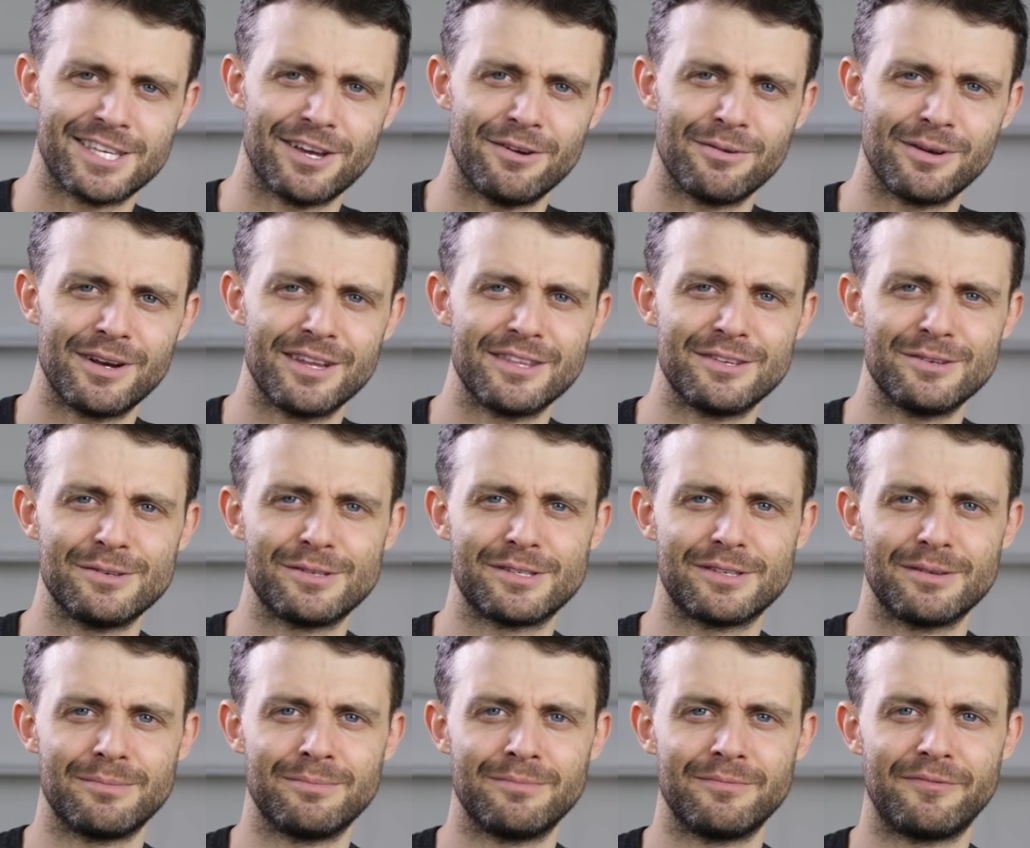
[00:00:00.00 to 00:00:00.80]
So I'm gonna do
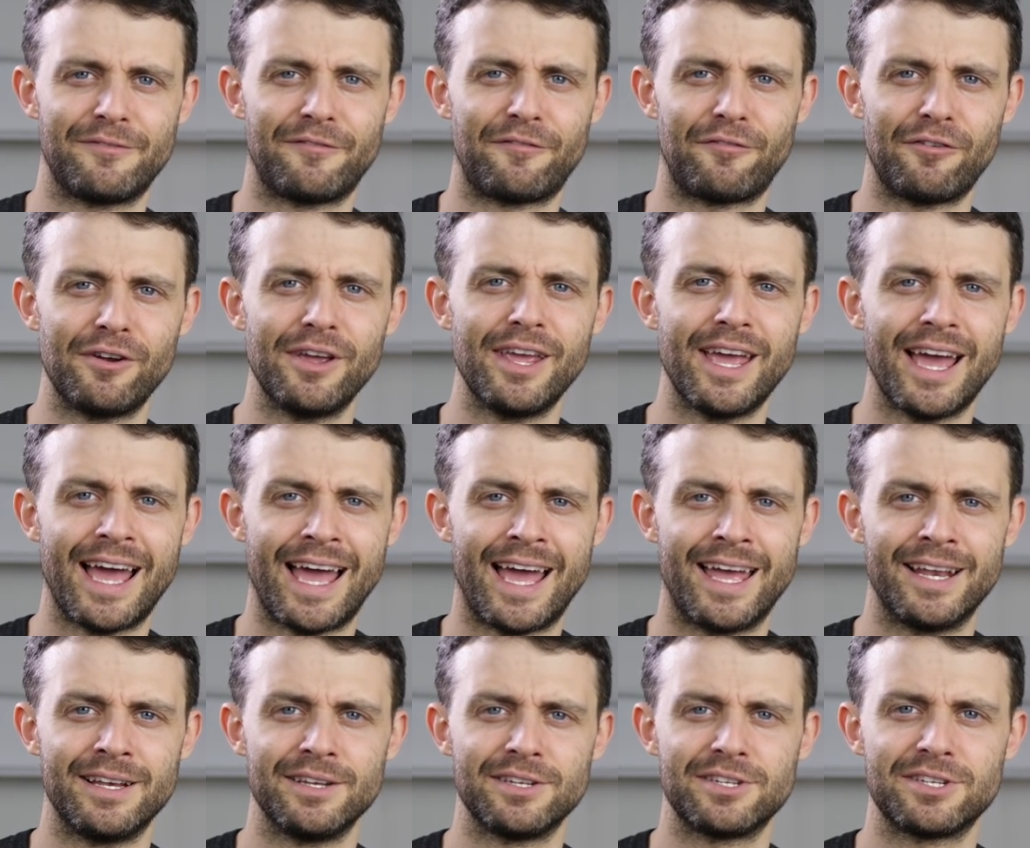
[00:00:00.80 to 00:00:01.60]
some
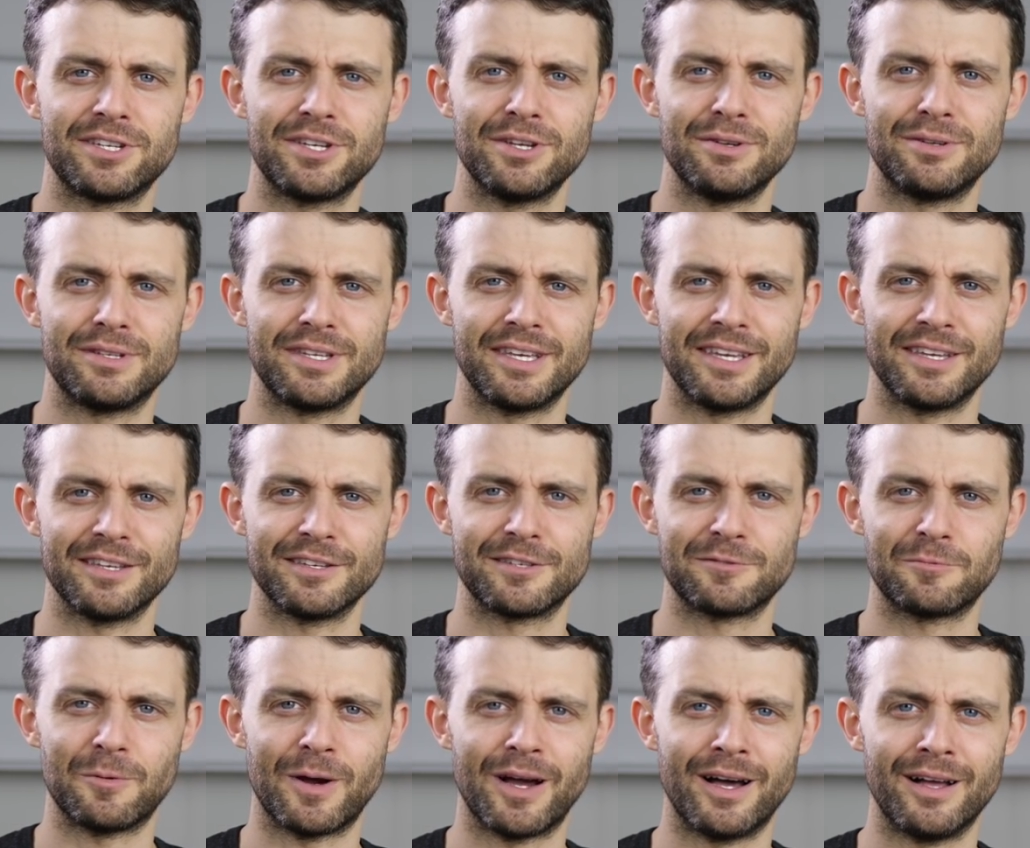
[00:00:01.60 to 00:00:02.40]
freehand shooting
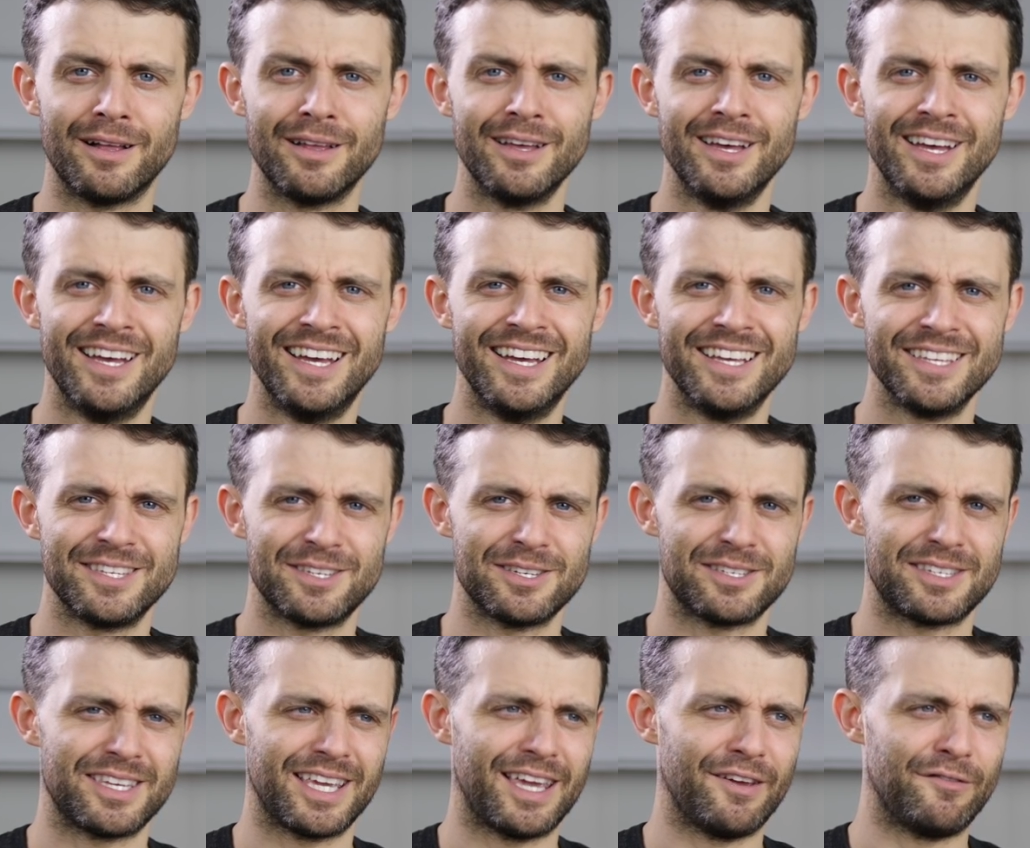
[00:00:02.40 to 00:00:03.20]
as well,
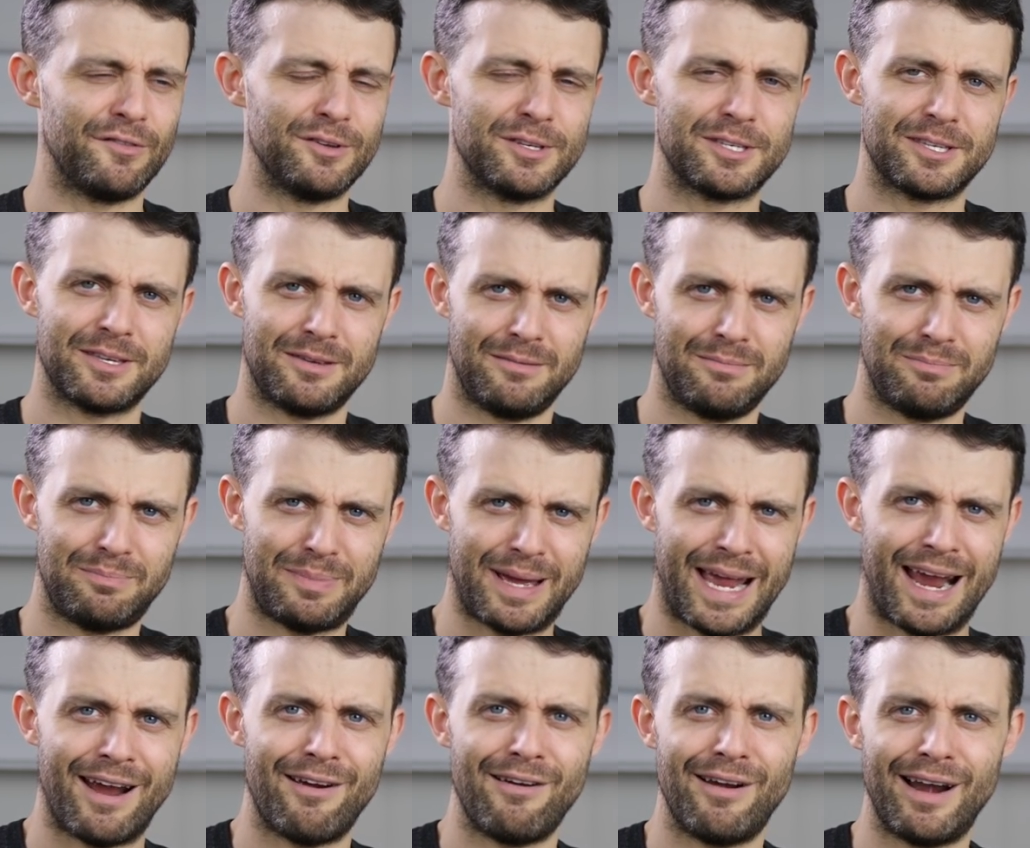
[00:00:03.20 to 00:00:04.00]
just to give you some
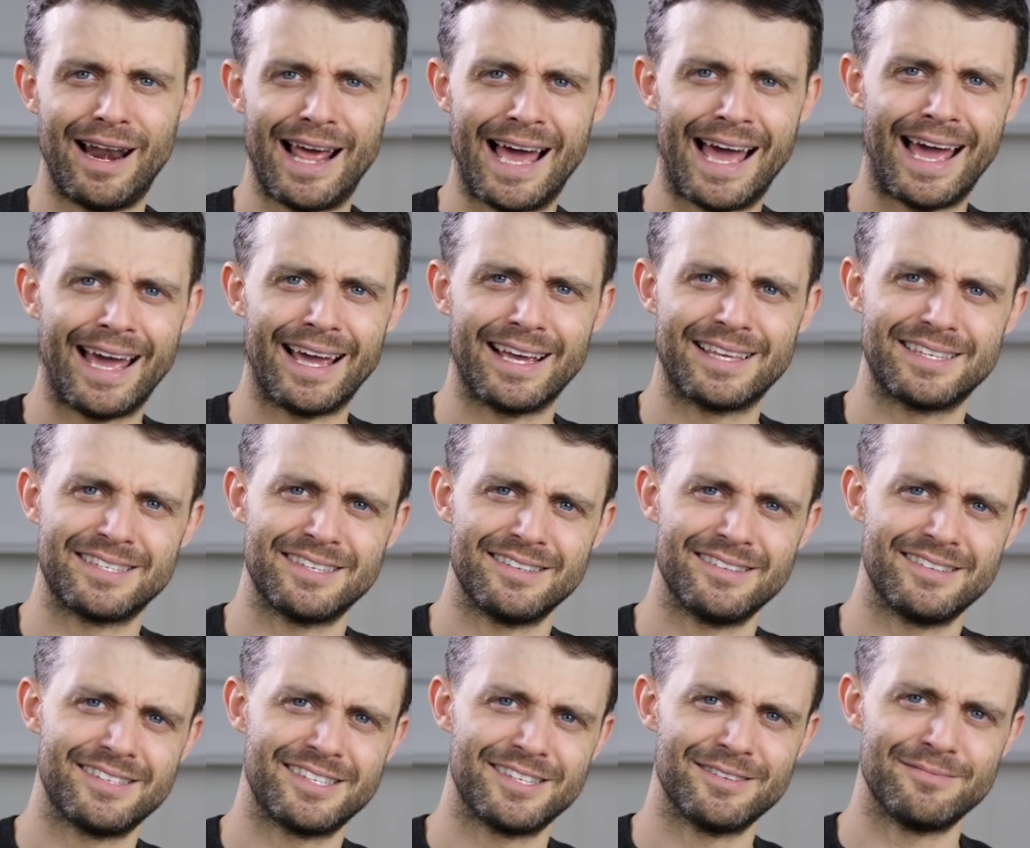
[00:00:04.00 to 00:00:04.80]
parallax
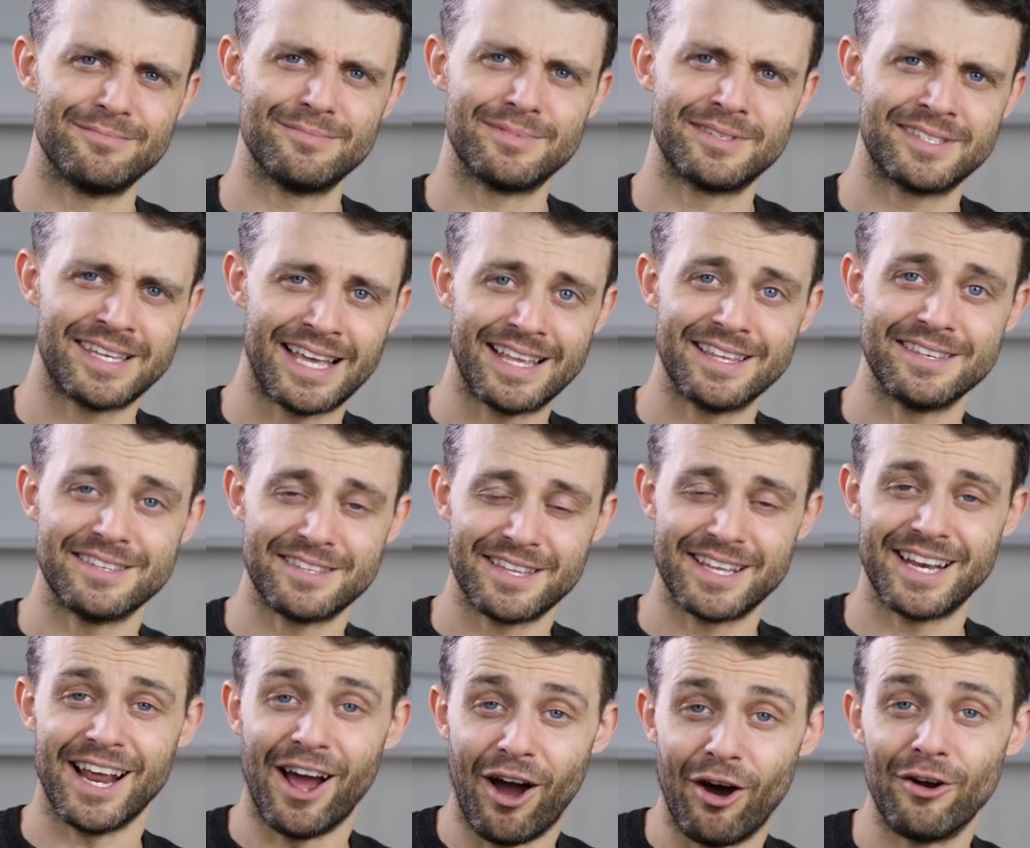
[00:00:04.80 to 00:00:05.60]
and some sense
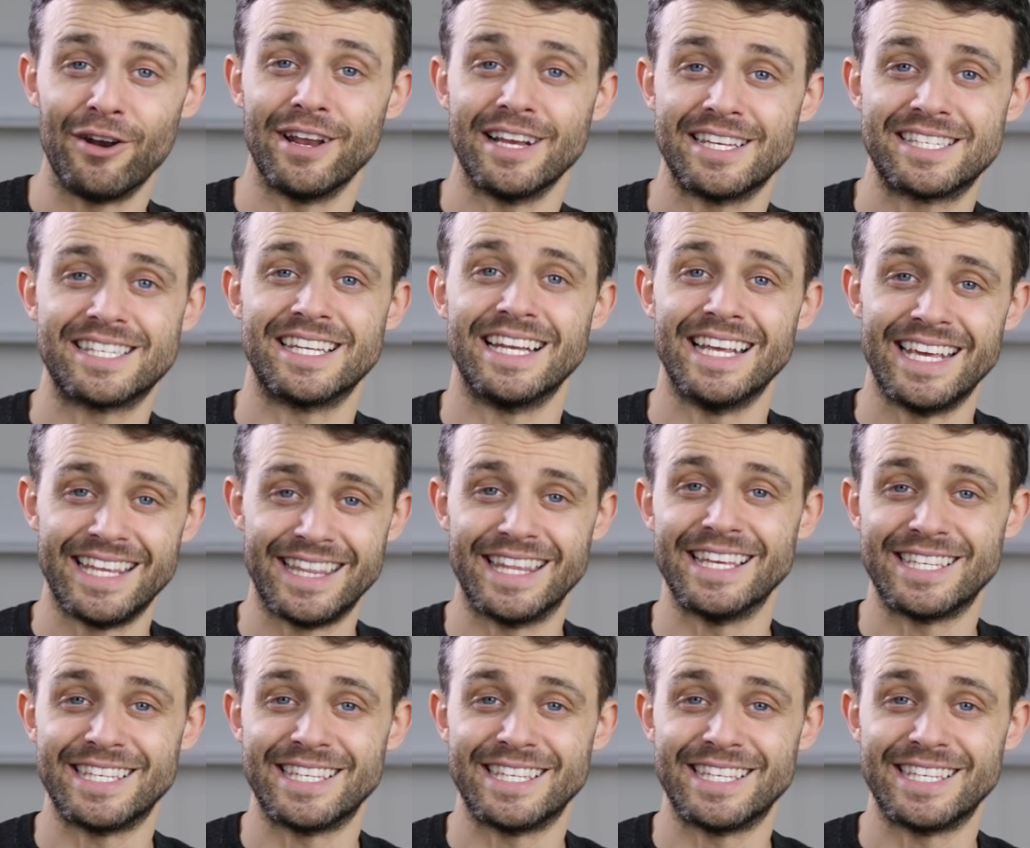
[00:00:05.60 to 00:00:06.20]
that it, honestly,